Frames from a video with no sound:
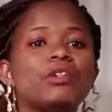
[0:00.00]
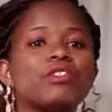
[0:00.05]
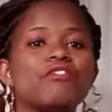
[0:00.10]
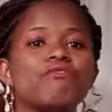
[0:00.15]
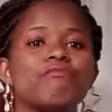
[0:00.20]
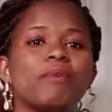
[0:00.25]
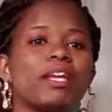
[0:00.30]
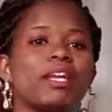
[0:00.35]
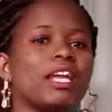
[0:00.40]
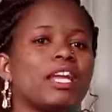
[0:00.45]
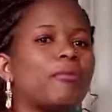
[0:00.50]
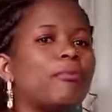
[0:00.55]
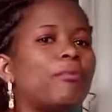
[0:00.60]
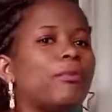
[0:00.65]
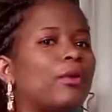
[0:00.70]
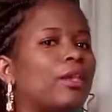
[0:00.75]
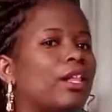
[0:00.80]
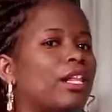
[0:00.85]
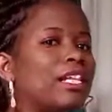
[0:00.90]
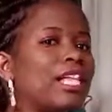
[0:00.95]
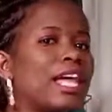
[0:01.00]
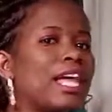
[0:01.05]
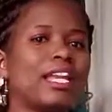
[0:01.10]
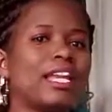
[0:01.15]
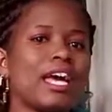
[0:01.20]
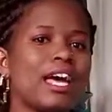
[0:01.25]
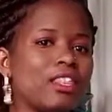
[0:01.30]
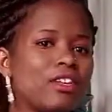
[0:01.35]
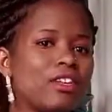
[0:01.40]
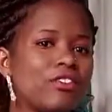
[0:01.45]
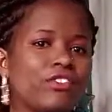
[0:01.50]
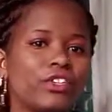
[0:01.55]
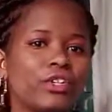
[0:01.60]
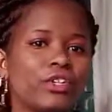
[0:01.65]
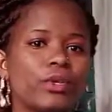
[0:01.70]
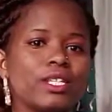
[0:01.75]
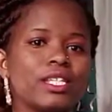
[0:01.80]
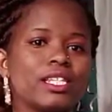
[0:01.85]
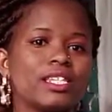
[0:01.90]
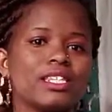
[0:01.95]
lot of pineapple and other
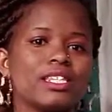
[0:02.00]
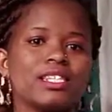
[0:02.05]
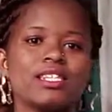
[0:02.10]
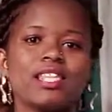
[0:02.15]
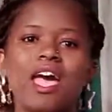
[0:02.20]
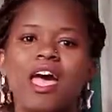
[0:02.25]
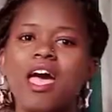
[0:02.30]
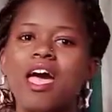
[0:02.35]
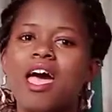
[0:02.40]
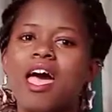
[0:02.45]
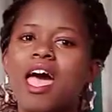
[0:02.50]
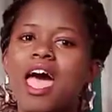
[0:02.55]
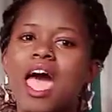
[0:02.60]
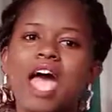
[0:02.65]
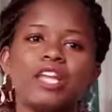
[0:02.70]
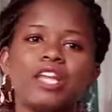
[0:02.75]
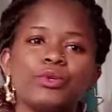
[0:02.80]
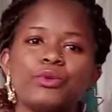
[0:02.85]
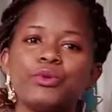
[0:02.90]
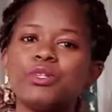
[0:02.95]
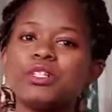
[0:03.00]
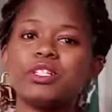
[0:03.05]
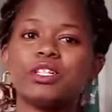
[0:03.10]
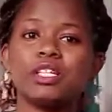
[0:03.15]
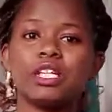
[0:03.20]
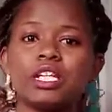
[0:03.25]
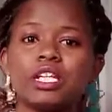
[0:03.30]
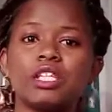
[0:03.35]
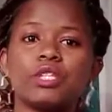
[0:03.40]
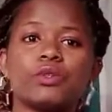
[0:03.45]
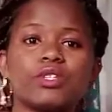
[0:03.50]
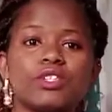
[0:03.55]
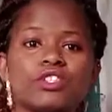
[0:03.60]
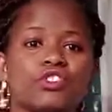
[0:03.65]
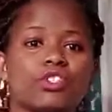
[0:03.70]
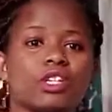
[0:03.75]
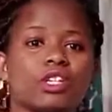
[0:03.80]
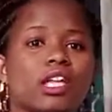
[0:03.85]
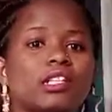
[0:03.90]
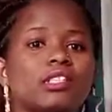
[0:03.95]
fruits, and you won't need those
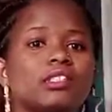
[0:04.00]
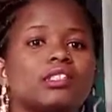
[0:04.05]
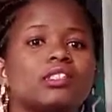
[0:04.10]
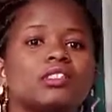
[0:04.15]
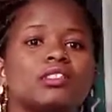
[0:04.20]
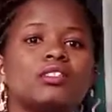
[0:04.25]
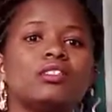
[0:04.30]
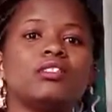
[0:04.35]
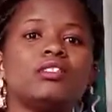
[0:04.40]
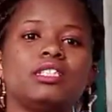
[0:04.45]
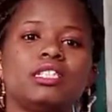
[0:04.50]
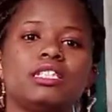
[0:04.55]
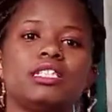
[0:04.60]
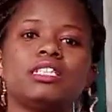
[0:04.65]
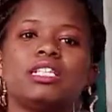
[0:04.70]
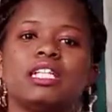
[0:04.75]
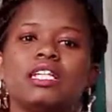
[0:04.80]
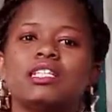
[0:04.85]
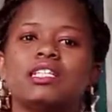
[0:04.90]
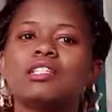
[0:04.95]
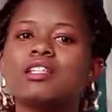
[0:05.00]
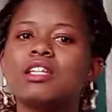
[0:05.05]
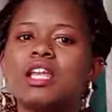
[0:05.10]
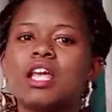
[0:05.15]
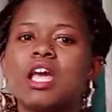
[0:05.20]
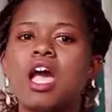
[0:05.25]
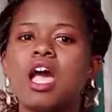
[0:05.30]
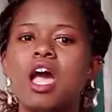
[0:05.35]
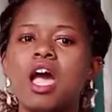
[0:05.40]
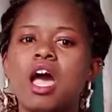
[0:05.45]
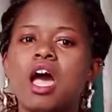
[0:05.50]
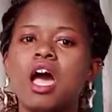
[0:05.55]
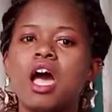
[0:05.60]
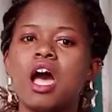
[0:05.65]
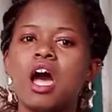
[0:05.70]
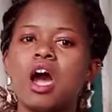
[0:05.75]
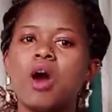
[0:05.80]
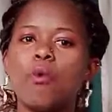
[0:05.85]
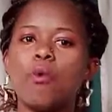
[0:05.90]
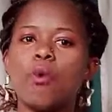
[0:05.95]
gels. Just need
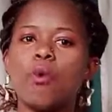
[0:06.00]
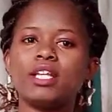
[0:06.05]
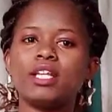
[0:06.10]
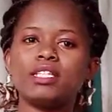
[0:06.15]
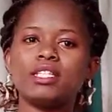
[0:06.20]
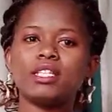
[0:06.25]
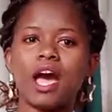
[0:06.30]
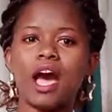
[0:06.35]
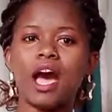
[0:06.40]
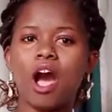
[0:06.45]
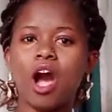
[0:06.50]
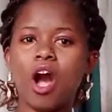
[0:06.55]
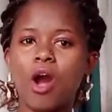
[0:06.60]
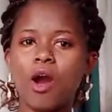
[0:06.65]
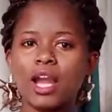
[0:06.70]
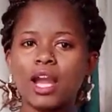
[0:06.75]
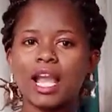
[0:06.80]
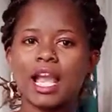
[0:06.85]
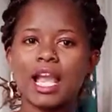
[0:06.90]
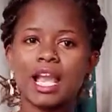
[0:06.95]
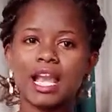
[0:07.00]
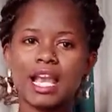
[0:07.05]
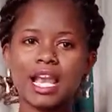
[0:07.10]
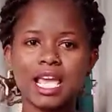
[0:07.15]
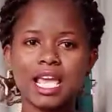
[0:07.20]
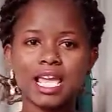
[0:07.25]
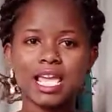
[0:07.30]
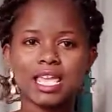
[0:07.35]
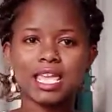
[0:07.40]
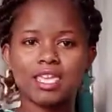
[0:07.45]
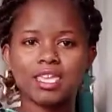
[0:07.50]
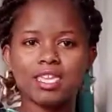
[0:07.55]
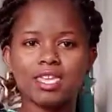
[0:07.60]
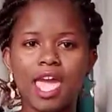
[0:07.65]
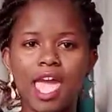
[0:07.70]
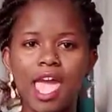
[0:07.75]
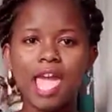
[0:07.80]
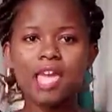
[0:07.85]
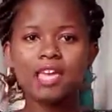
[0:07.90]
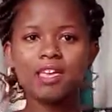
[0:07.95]
water only.
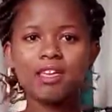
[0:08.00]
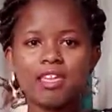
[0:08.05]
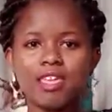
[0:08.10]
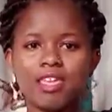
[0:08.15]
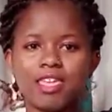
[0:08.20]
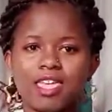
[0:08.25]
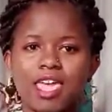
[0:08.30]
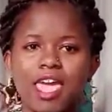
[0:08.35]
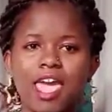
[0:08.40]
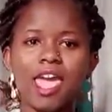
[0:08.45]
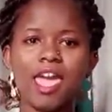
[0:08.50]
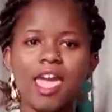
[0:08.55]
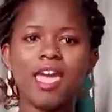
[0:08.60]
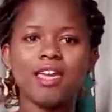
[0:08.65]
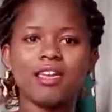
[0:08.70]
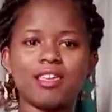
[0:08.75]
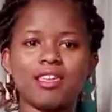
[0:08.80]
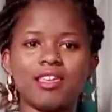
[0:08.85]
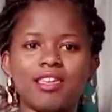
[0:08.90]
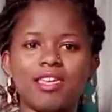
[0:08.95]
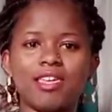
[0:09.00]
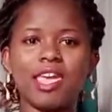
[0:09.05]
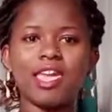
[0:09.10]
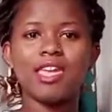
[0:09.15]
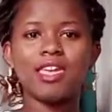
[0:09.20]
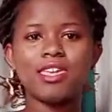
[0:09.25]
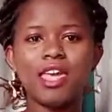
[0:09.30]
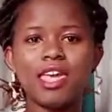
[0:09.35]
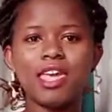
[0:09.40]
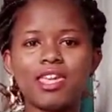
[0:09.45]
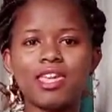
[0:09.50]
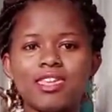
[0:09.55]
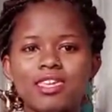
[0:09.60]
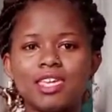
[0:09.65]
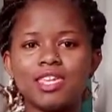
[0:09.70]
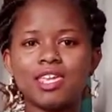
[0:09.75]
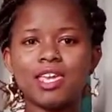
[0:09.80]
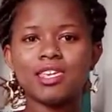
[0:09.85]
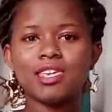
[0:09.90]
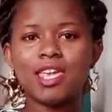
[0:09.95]
Yay, yay, yay, yay,
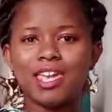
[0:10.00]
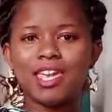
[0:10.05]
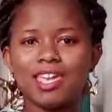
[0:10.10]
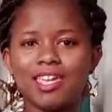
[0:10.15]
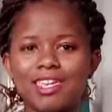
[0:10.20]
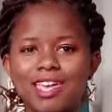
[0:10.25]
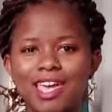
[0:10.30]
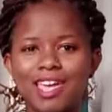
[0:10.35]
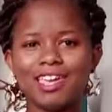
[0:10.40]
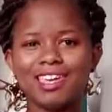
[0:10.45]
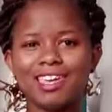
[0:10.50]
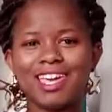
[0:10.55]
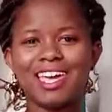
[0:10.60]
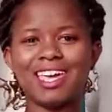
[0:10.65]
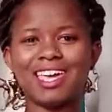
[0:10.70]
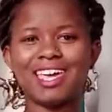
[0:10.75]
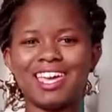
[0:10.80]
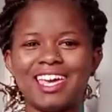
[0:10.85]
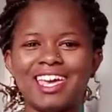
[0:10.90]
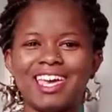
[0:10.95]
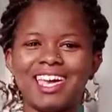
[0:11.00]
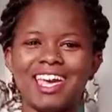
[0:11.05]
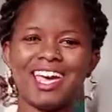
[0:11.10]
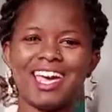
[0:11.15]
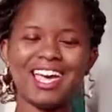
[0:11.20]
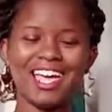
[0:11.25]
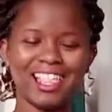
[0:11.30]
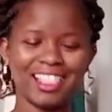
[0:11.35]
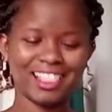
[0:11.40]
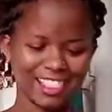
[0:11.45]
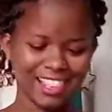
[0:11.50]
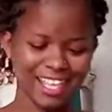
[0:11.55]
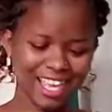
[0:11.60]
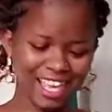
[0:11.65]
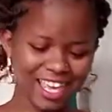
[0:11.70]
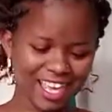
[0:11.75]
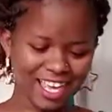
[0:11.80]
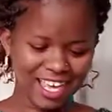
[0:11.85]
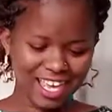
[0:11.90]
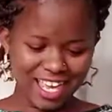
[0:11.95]
yay, yay, yay.
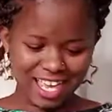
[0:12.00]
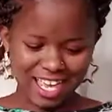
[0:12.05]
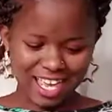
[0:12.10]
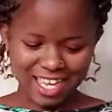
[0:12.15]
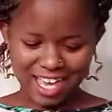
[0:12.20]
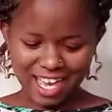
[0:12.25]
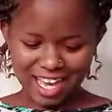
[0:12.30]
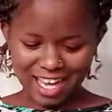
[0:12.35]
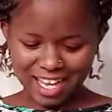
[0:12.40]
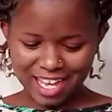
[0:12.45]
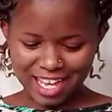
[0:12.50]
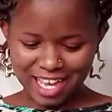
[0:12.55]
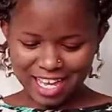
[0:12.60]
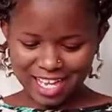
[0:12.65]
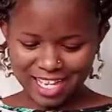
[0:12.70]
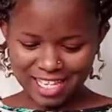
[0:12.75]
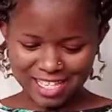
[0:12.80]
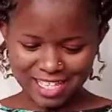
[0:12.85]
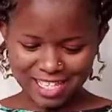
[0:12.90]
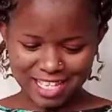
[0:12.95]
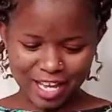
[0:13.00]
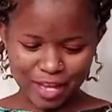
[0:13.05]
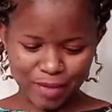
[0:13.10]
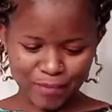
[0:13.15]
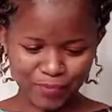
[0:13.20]
Yeah, guys.